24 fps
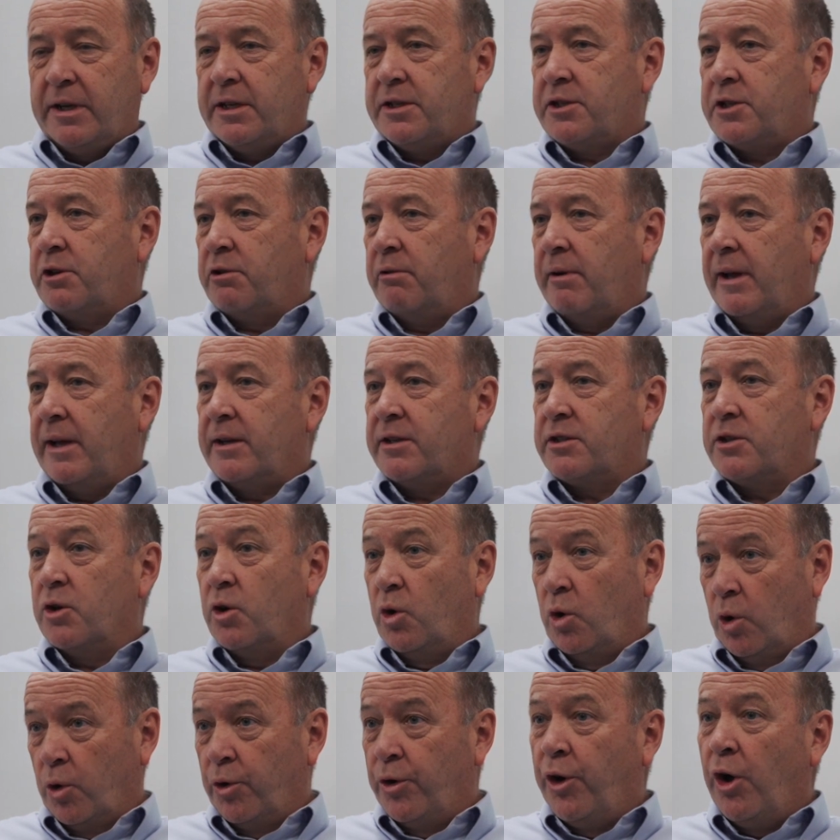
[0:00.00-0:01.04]
that it's correct
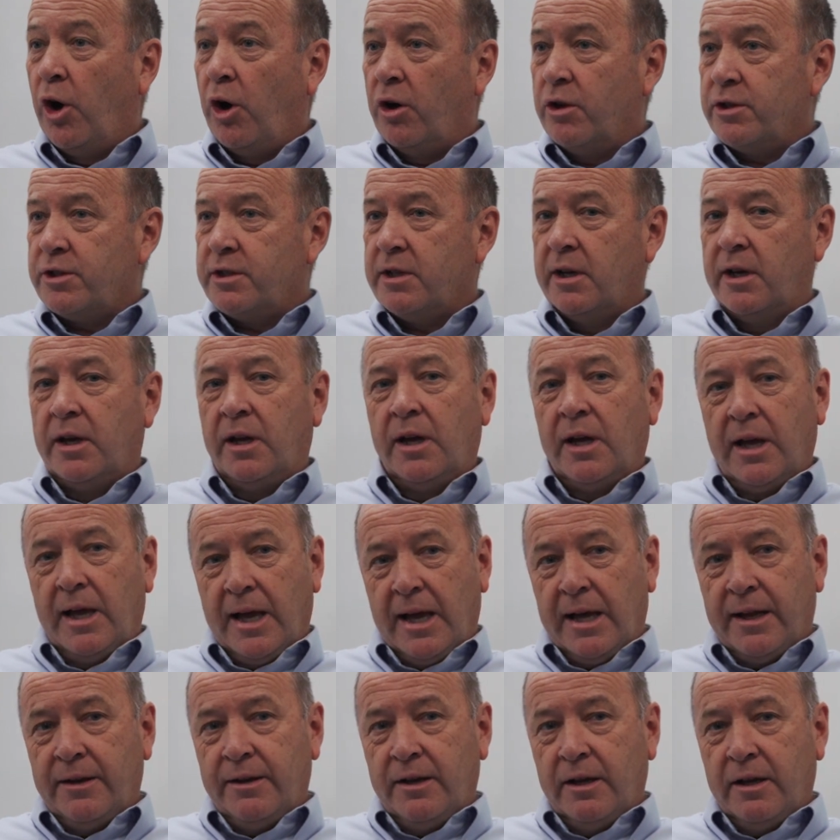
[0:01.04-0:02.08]
or not,
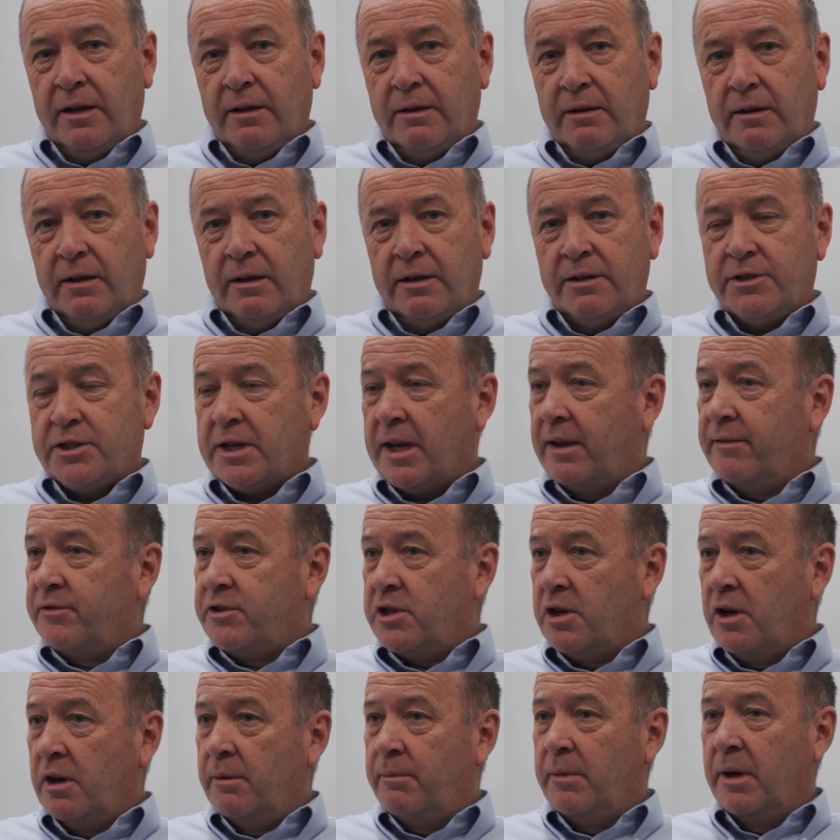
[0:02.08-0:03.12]
and save
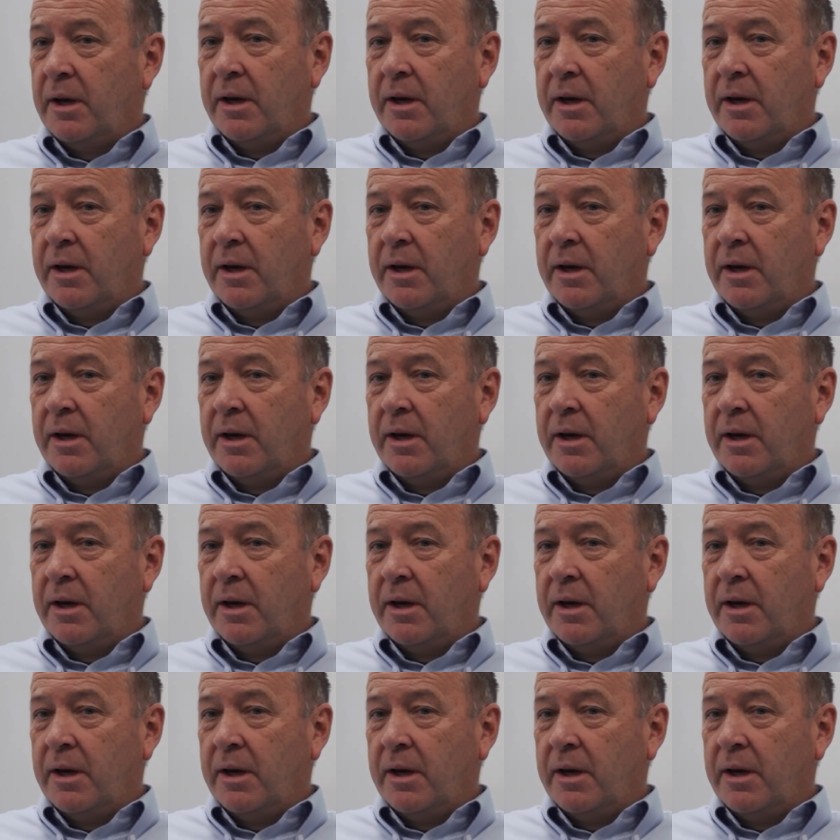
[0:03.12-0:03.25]
time.